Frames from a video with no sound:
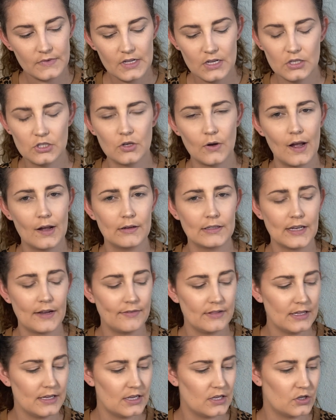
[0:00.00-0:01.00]
So I will
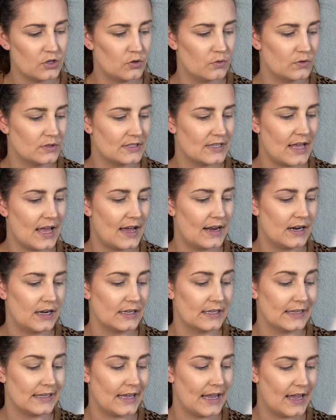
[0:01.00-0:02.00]
definitely use that
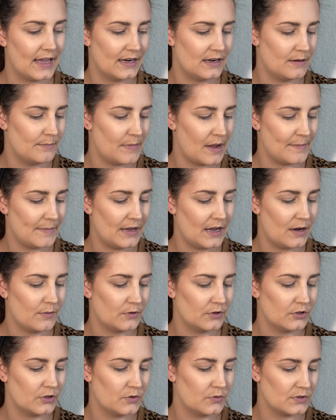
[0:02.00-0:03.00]
again. Maybe I
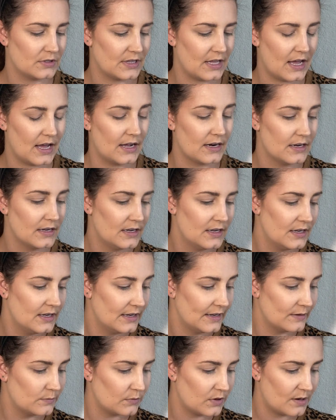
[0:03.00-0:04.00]
will use that
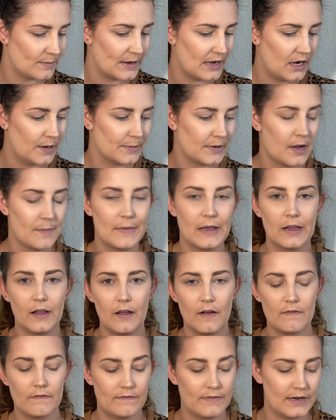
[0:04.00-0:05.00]
in one of my upcoming
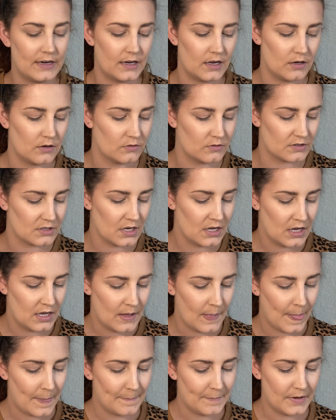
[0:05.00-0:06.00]
videos.
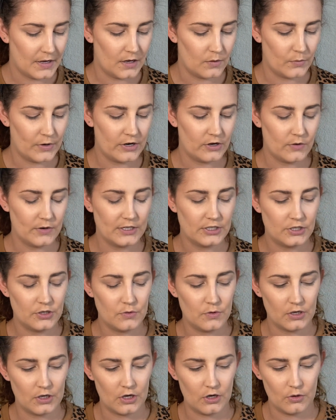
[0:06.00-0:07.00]
But we're going
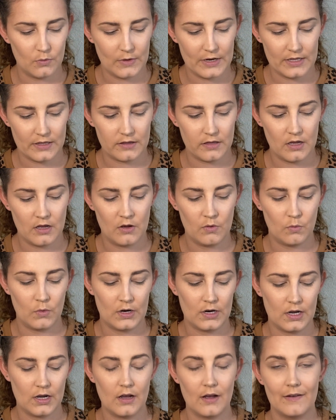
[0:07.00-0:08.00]
to go with one
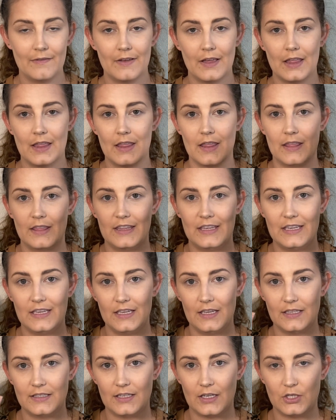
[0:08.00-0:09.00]
of
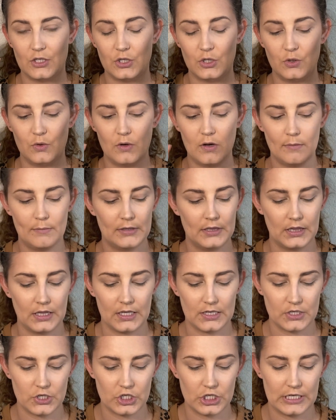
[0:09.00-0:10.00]
these two
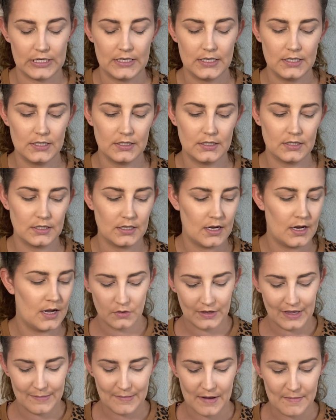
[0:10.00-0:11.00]
blushes.
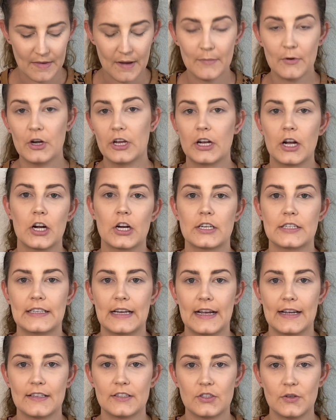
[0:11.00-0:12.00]
Okay, my memory card
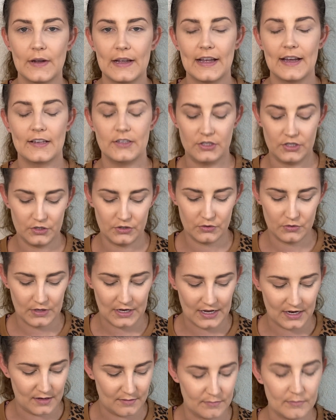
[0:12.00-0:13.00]
died, so I have to
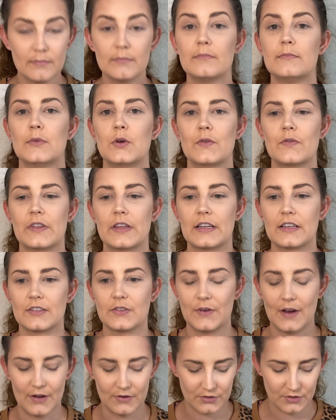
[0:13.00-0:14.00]
kind of move things
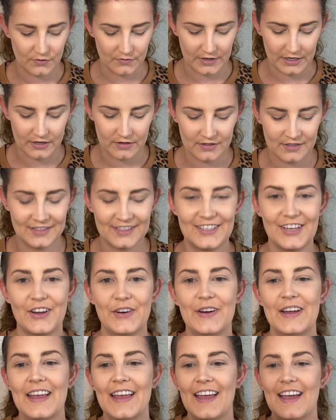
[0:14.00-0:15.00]
around over here.
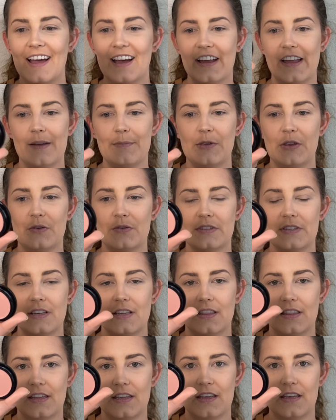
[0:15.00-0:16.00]
So I am
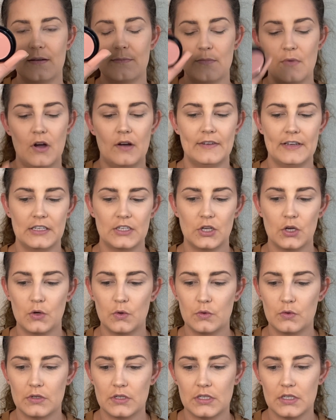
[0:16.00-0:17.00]
using the mauve
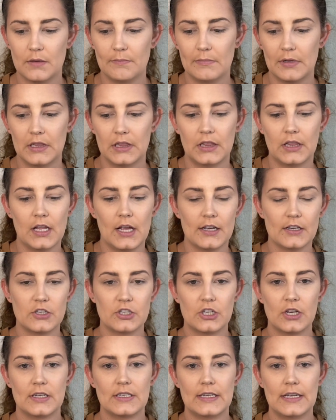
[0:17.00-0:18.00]
toned blush
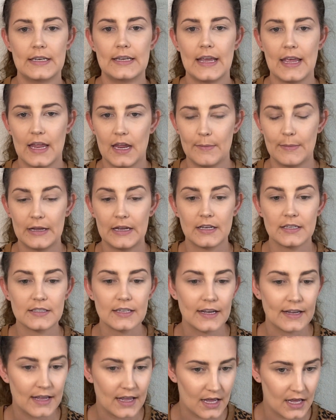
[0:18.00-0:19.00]
today because
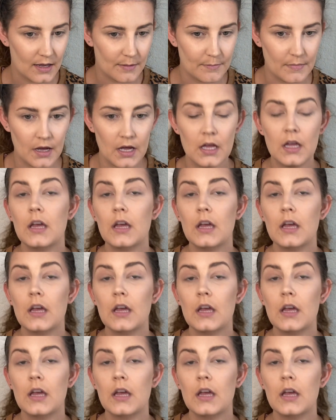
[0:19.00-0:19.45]
I am